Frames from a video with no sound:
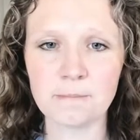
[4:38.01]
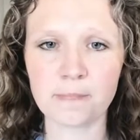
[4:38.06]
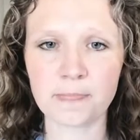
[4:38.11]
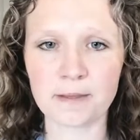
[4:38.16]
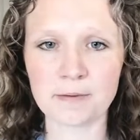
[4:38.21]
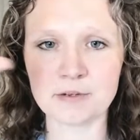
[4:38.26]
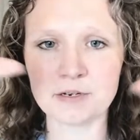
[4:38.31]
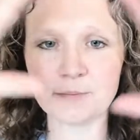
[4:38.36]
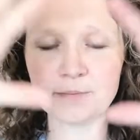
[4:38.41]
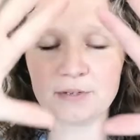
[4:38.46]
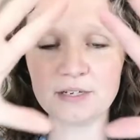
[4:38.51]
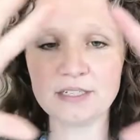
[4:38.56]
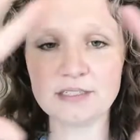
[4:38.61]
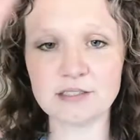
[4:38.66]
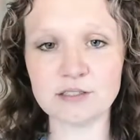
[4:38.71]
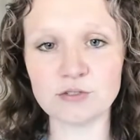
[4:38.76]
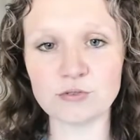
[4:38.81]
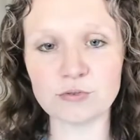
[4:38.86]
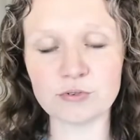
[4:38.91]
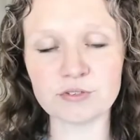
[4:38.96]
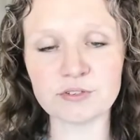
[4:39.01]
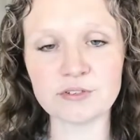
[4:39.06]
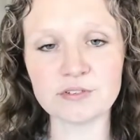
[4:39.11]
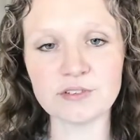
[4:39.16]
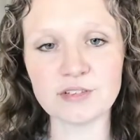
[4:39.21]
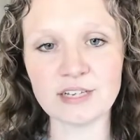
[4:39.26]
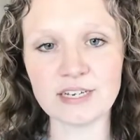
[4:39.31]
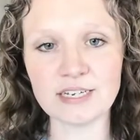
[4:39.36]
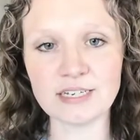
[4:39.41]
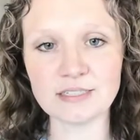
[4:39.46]
I'm going to place the northern
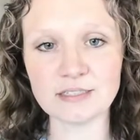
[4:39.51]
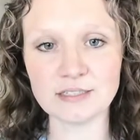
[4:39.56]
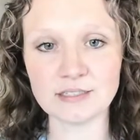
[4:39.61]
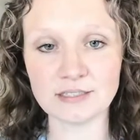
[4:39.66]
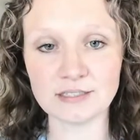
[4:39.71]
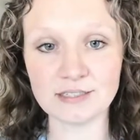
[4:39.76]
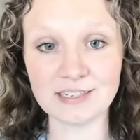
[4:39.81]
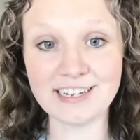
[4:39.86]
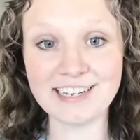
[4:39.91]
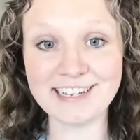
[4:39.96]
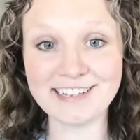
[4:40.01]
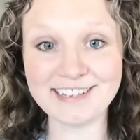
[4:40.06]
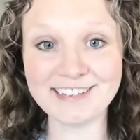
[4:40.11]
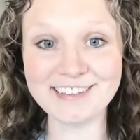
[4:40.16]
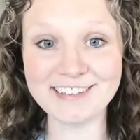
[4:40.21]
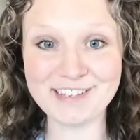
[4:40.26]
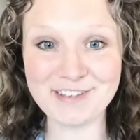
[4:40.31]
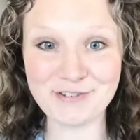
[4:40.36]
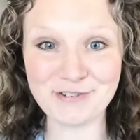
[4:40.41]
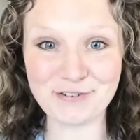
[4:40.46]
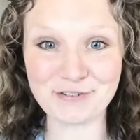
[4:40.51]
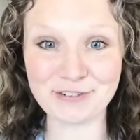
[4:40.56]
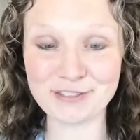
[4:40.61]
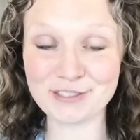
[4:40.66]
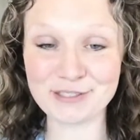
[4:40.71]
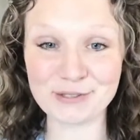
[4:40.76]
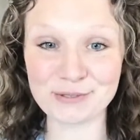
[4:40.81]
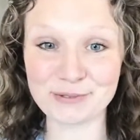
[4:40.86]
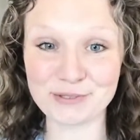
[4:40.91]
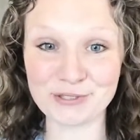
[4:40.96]
lights in the universe.
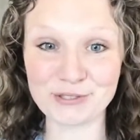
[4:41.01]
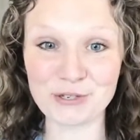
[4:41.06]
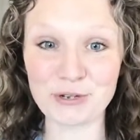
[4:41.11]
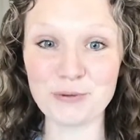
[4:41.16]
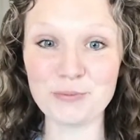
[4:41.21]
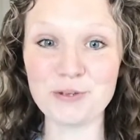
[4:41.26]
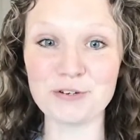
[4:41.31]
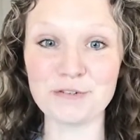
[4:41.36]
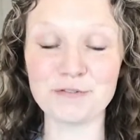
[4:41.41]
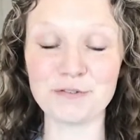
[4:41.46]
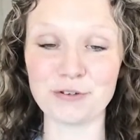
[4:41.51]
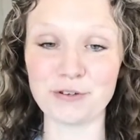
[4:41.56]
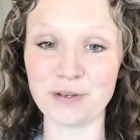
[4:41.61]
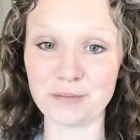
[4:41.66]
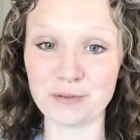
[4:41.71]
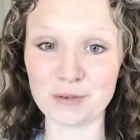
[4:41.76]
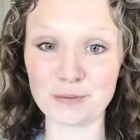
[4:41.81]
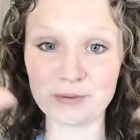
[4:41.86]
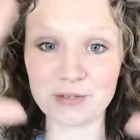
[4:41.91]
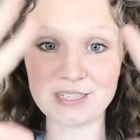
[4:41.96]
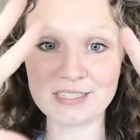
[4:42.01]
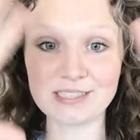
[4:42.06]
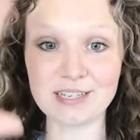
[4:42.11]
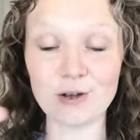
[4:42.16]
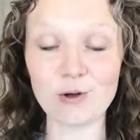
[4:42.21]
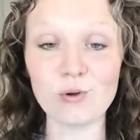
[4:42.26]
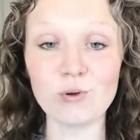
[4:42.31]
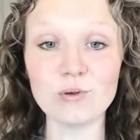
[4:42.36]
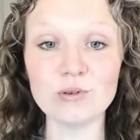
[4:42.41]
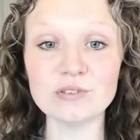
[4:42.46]
This was so beautiful. I'm going to place
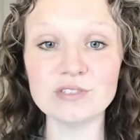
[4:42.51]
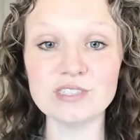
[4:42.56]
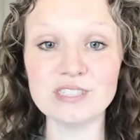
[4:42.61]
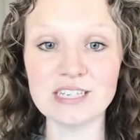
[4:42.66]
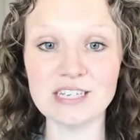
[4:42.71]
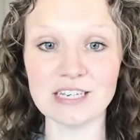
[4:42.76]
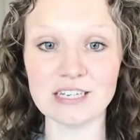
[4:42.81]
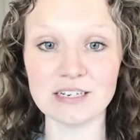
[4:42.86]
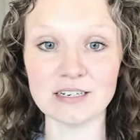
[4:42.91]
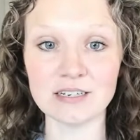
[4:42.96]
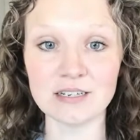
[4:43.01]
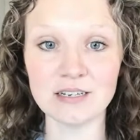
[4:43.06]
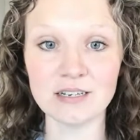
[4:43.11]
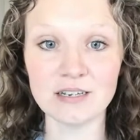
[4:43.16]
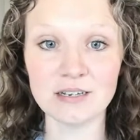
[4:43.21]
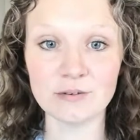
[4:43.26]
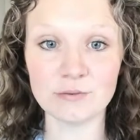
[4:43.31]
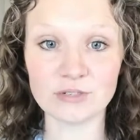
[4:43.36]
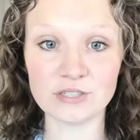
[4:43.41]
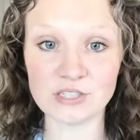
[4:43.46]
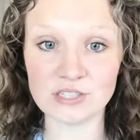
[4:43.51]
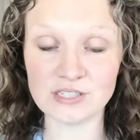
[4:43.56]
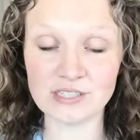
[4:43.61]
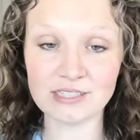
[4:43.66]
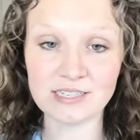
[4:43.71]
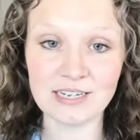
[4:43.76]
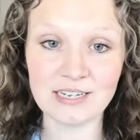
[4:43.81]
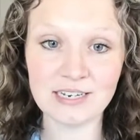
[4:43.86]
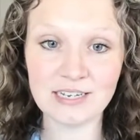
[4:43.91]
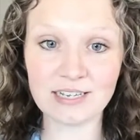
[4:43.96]
that whole scene, which is
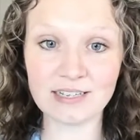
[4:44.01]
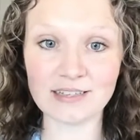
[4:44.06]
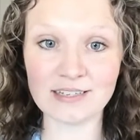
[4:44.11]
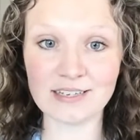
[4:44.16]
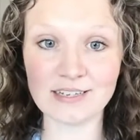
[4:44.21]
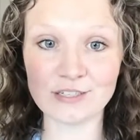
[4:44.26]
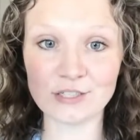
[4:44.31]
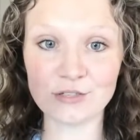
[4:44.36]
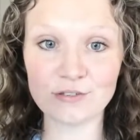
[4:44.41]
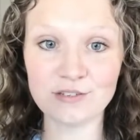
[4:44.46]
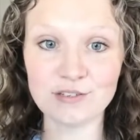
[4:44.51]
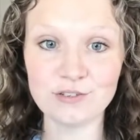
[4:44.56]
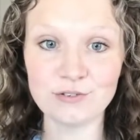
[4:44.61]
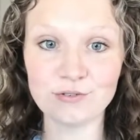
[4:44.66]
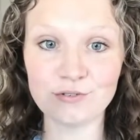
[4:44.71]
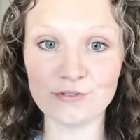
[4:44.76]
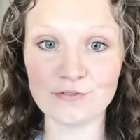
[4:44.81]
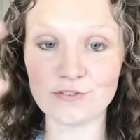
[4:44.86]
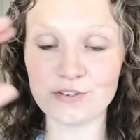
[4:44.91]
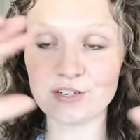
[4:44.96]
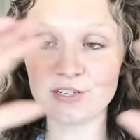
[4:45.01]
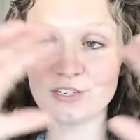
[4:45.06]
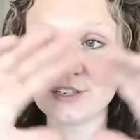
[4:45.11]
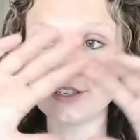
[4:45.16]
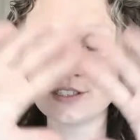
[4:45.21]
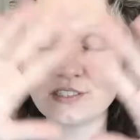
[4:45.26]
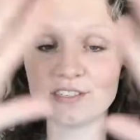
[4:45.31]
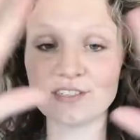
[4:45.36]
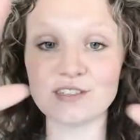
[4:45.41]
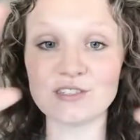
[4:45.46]
standing at the edge of the
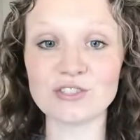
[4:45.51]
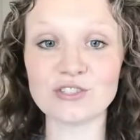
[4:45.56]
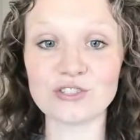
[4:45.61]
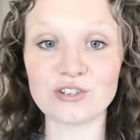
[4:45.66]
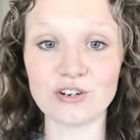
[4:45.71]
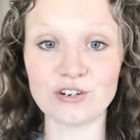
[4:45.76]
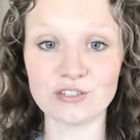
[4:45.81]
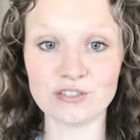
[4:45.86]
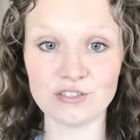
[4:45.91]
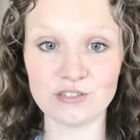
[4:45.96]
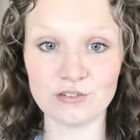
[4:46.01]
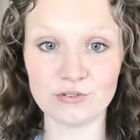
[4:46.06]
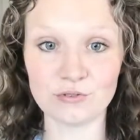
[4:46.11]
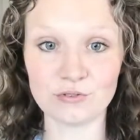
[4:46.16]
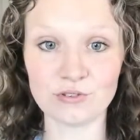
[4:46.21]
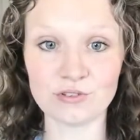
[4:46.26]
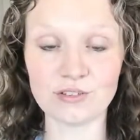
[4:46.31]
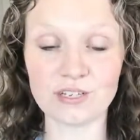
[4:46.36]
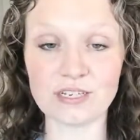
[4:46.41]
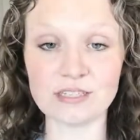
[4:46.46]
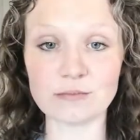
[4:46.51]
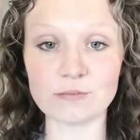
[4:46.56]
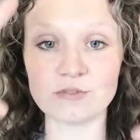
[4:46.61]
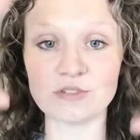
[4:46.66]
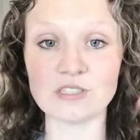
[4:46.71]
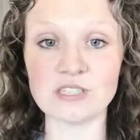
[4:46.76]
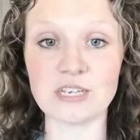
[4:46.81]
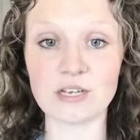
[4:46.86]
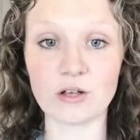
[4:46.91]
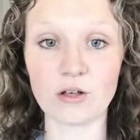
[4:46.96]
universe and the stars and the northern lights. I'm going
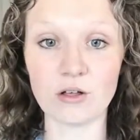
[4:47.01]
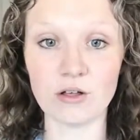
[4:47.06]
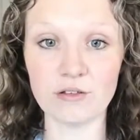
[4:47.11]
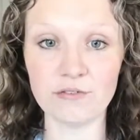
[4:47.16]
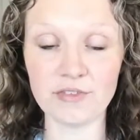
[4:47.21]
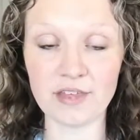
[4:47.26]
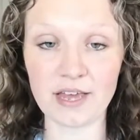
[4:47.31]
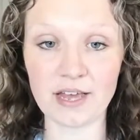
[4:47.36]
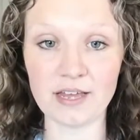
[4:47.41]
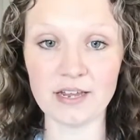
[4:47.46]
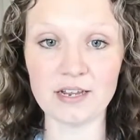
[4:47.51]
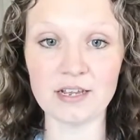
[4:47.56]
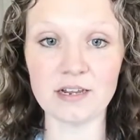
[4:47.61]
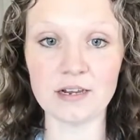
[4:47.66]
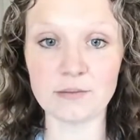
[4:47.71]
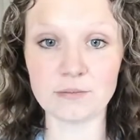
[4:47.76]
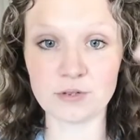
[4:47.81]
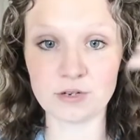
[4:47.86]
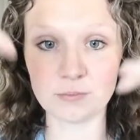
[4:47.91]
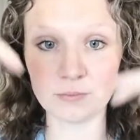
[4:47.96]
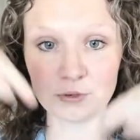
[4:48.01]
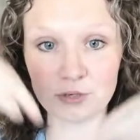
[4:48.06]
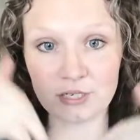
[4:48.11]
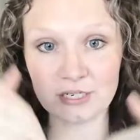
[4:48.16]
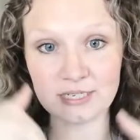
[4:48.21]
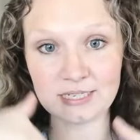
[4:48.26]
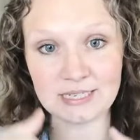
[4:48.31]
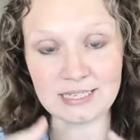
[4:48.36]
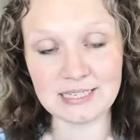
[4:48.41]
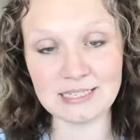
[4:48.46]
to take all of that and I'm going to put
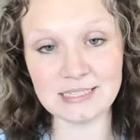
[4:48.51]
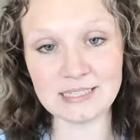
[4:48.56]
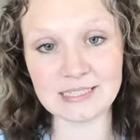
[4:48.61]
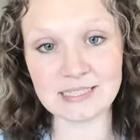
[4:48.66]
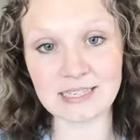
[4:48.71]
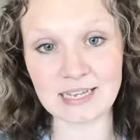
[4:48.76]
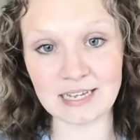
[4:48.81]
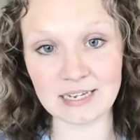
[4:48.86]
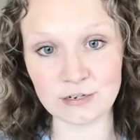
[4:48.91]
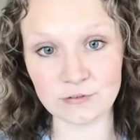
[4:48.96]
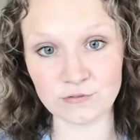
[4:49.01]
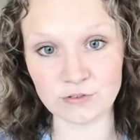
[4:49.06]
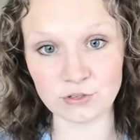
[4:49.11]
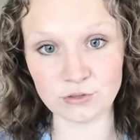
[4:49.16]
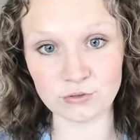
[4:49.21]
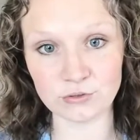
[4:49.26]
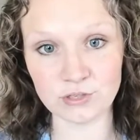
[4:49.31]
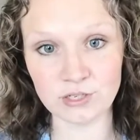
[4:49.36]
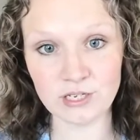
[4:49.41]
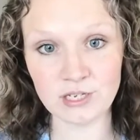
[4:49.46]
it inside of you.